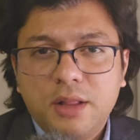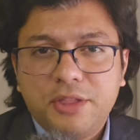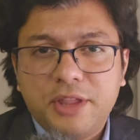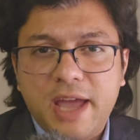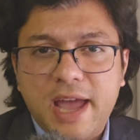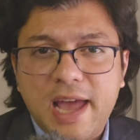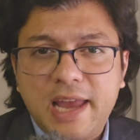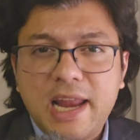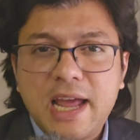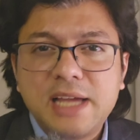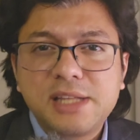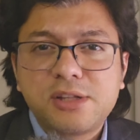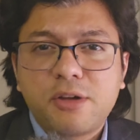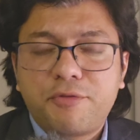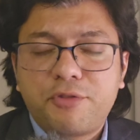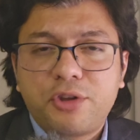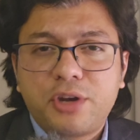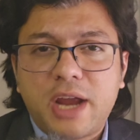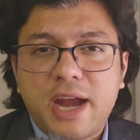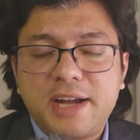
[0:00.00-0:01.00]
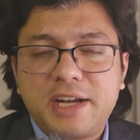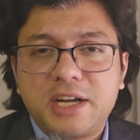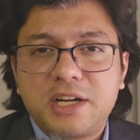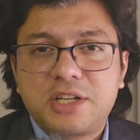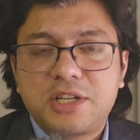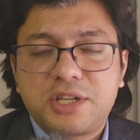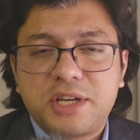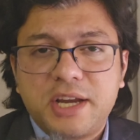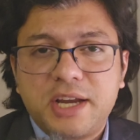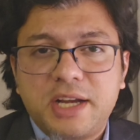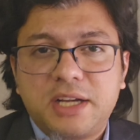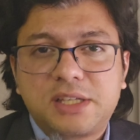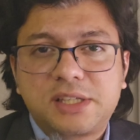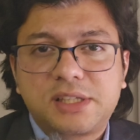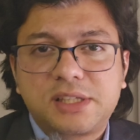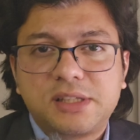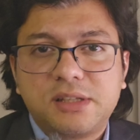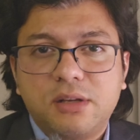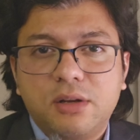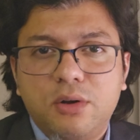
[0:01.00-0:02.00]
The allies of United
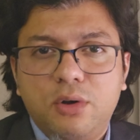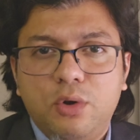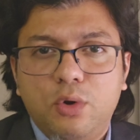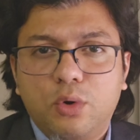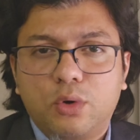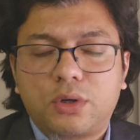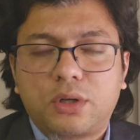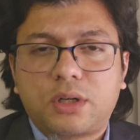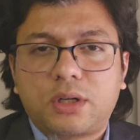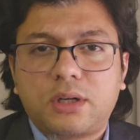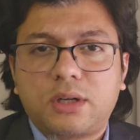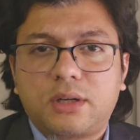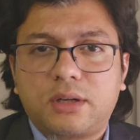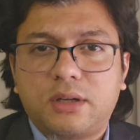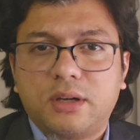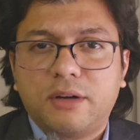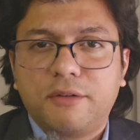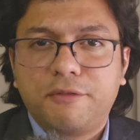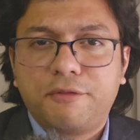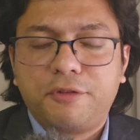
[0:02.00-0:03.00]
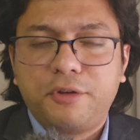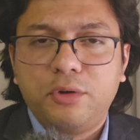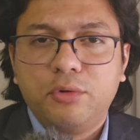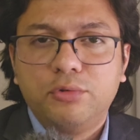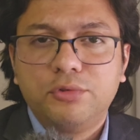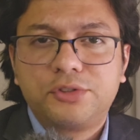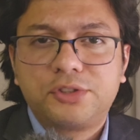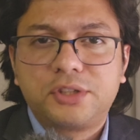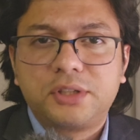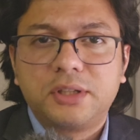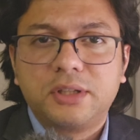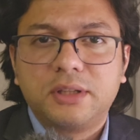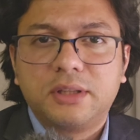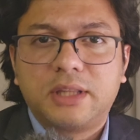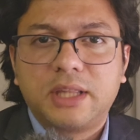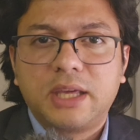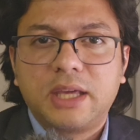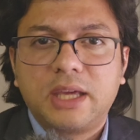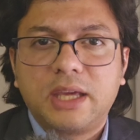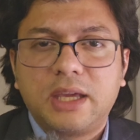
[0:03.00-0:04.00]
States look confused.
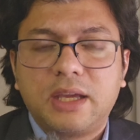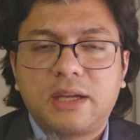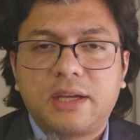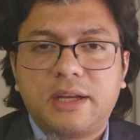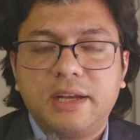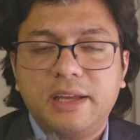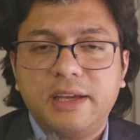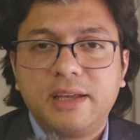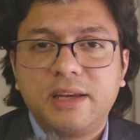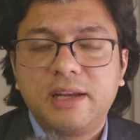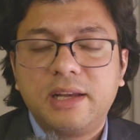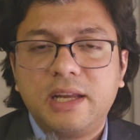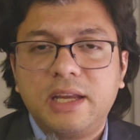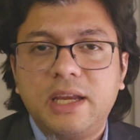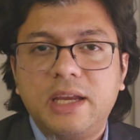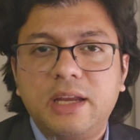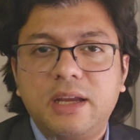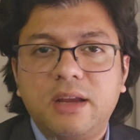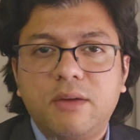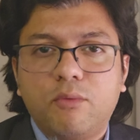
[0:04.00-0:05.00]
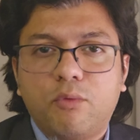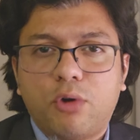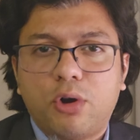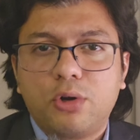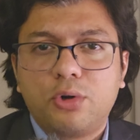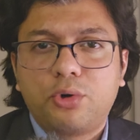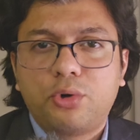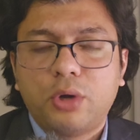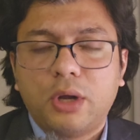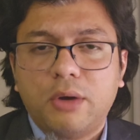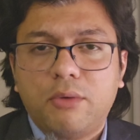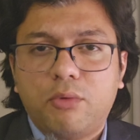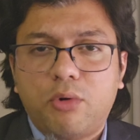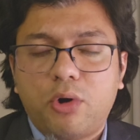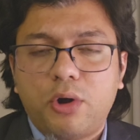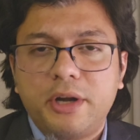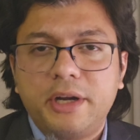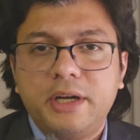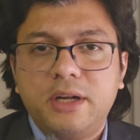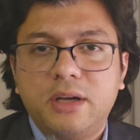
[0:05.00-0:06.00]
They clearly want to
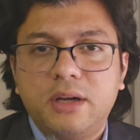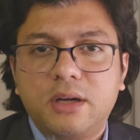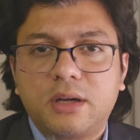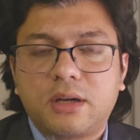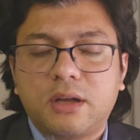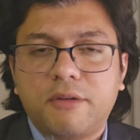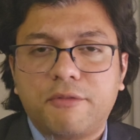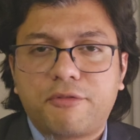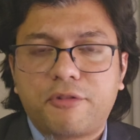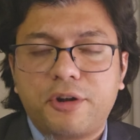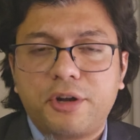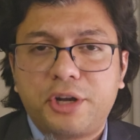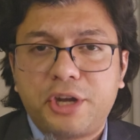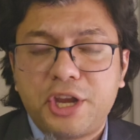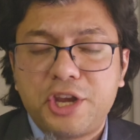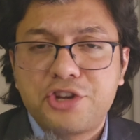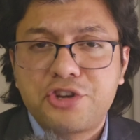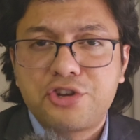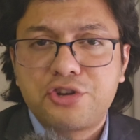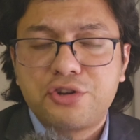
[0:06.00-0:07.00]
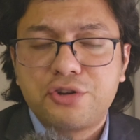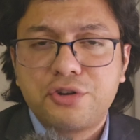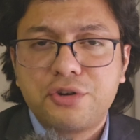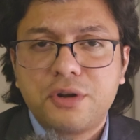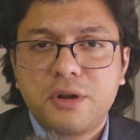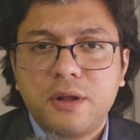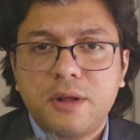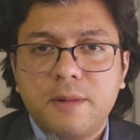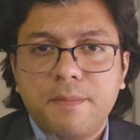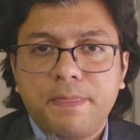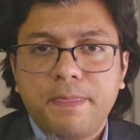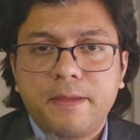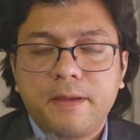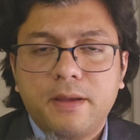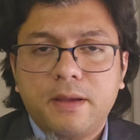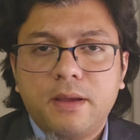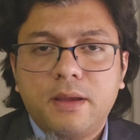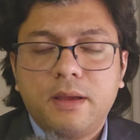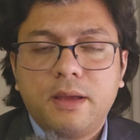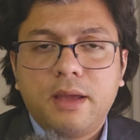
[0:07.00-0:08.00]
avoid a confrontation,
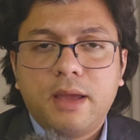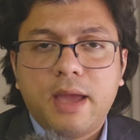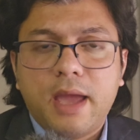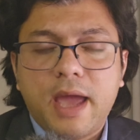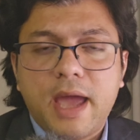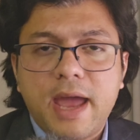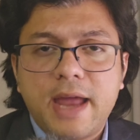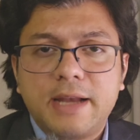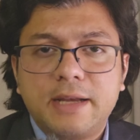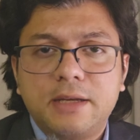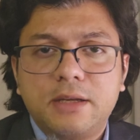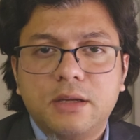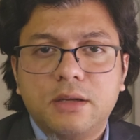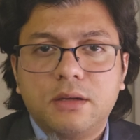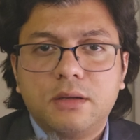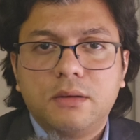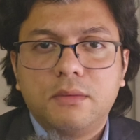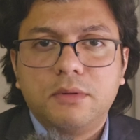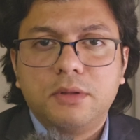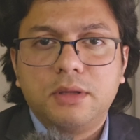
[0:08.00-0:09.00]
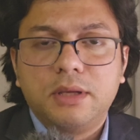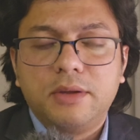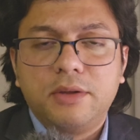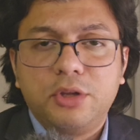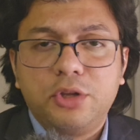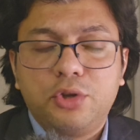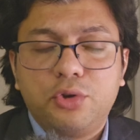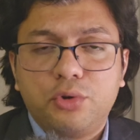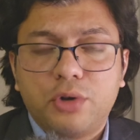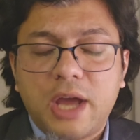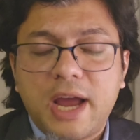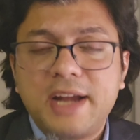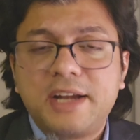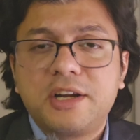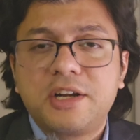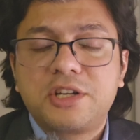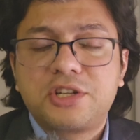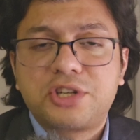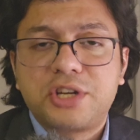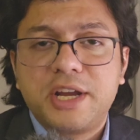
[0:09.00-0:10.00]
and
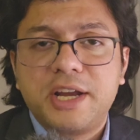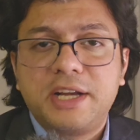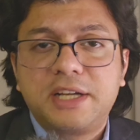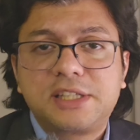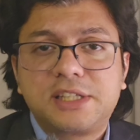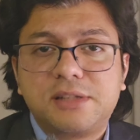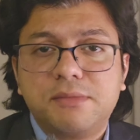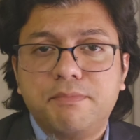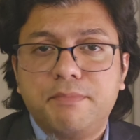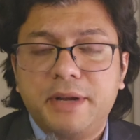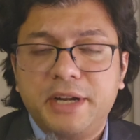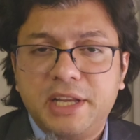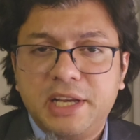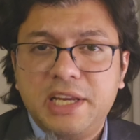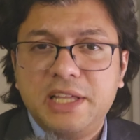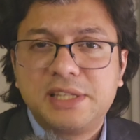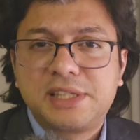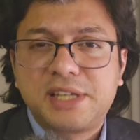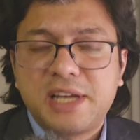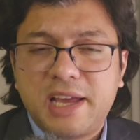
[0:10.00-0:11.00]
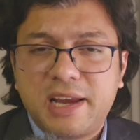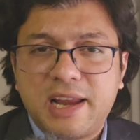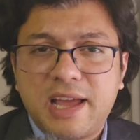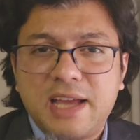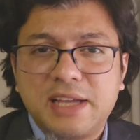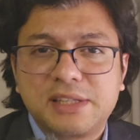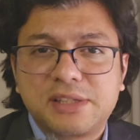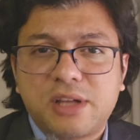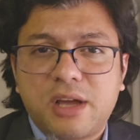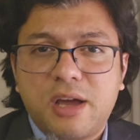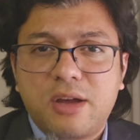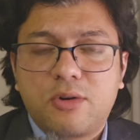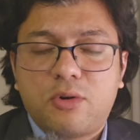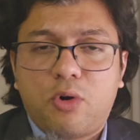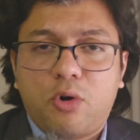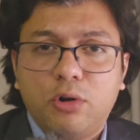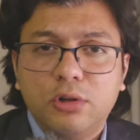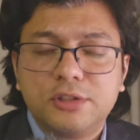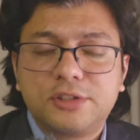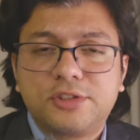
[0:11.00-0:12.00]
United States Middle East allies are
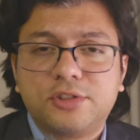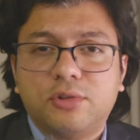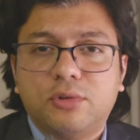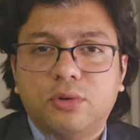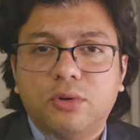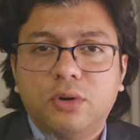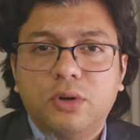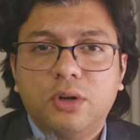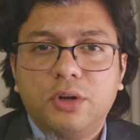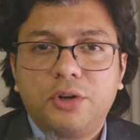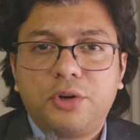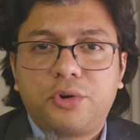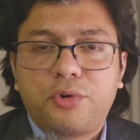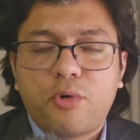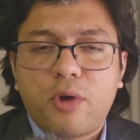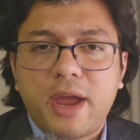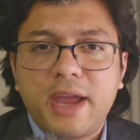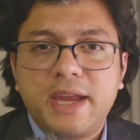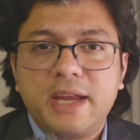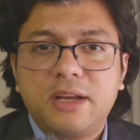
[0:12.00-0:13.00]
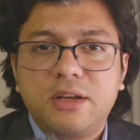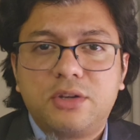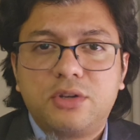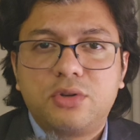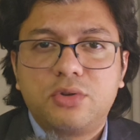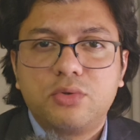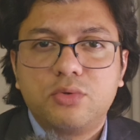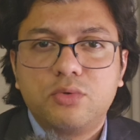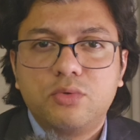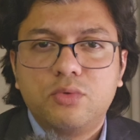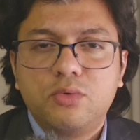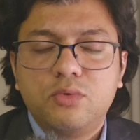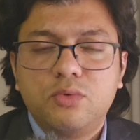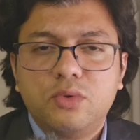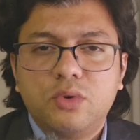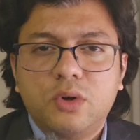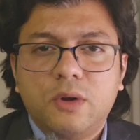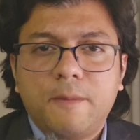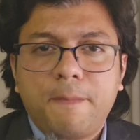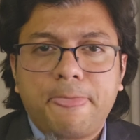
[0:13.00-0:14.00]
also trying to